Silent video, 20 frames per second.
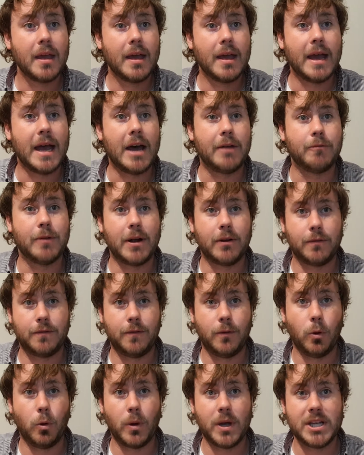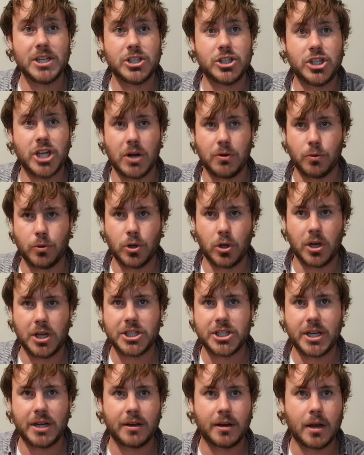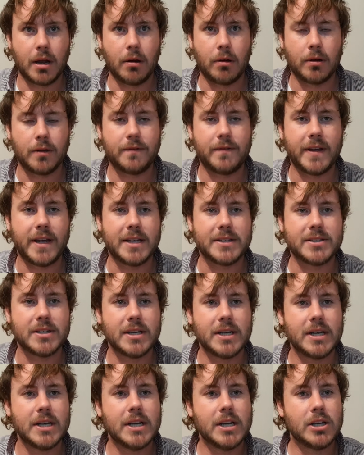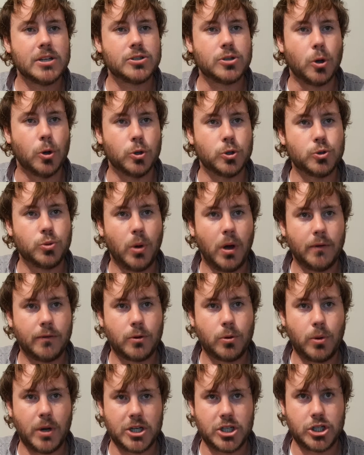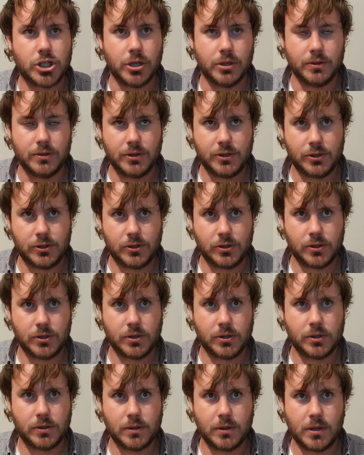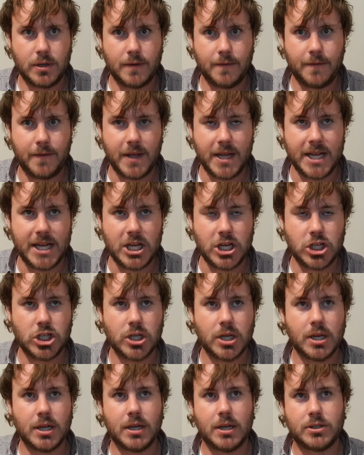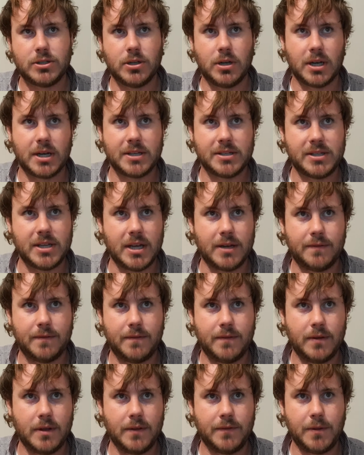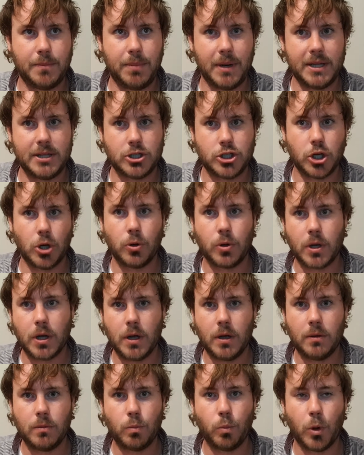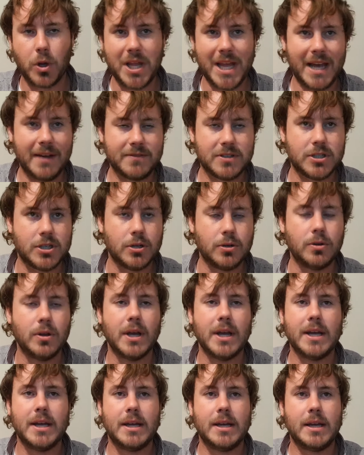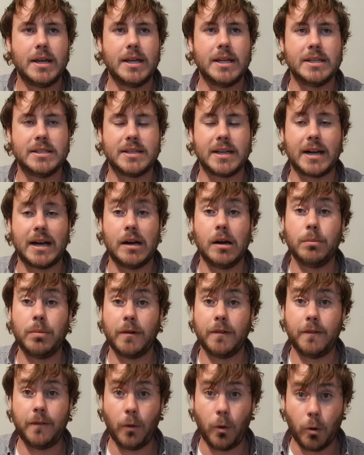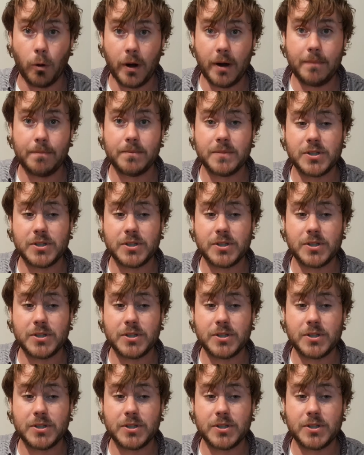And round 4 is general knowledge and current affairs. So 12 questions for each. So like I said, if you play the Joker, what you have to do is declare it before it.